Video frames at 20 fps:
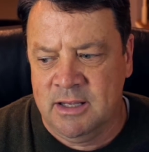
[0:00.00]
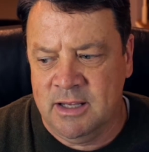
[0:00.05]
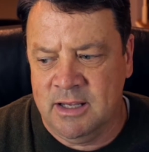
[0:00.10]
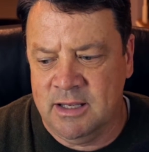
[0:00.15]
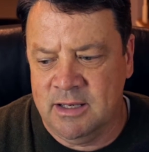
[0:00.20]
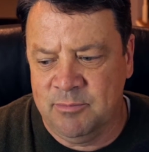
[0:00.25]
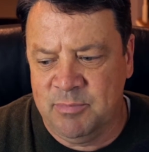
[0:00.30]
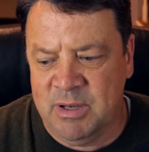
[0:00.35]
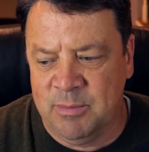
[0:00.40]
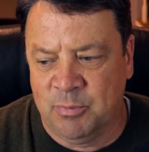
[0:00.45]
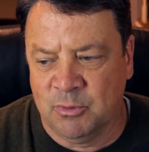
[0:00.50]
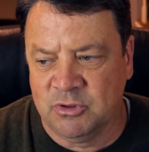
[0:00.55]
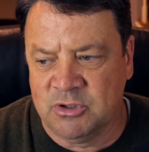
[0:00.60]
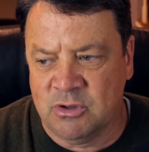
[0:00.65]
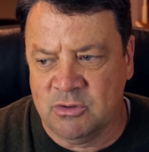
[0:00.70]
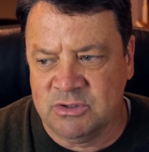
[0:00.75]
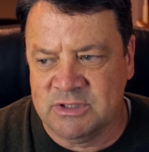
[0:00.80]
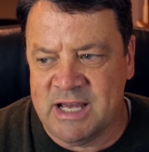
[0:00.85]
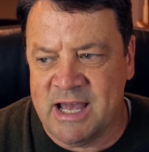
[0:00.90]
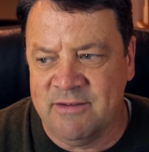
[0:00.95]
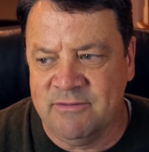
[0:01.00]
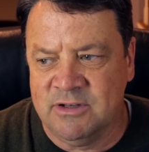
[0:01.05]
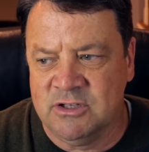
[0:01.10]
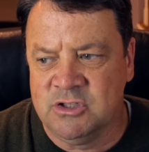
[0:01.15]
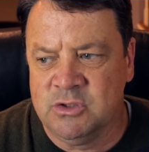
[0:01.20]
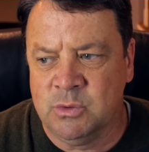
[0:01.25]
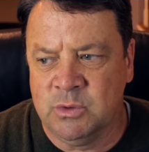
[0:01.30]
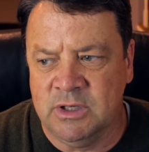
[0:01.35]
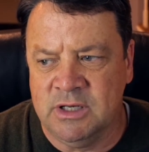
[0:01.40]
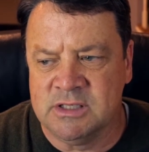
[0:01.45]
and people don't dive
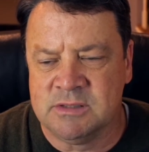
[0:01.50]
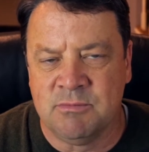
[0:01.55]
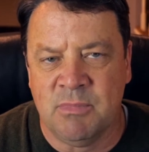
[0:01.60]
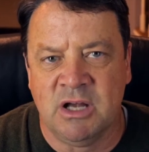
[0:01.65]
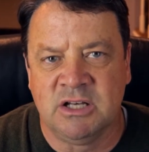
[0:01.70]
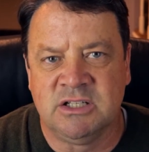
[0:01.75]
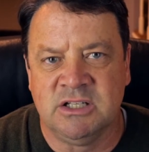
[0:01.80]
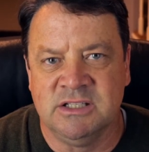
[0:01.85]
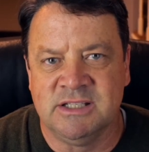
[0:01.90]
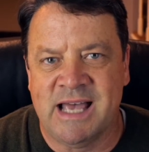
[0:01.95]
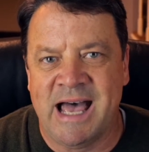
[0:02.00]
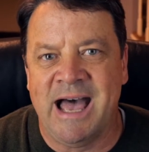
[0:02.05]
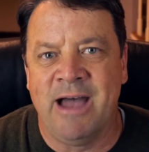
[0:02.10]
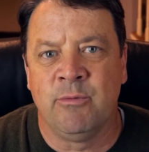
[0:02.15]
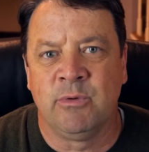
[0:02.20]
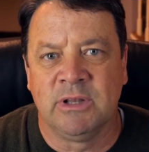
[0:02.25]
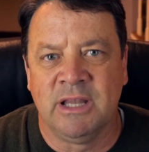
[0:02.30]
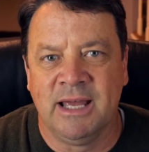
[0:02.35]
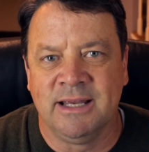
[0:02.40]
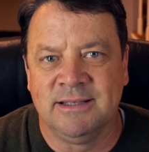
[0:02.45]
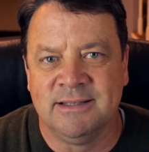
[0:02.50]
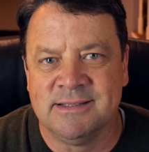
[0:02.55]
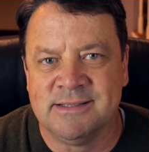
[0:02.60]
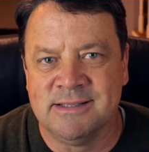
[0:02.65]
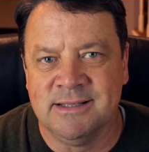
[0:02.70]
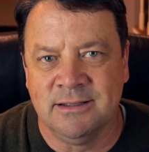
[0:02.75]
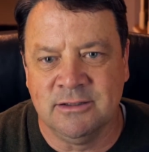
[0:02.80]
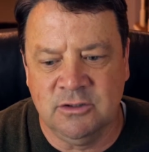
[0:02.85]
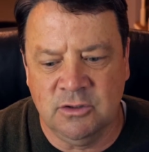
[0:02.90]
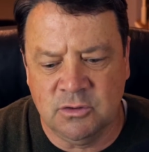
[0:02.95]
into it as much as I would like to
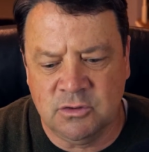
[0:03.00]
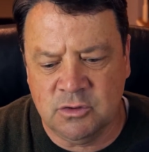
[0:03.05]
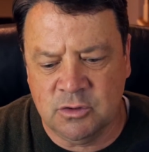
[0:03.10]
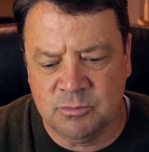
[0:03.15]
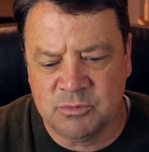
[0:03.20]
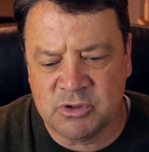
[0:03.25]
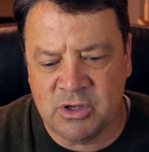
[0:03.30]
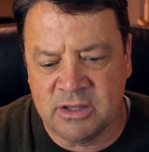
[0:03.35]
see on YouTube.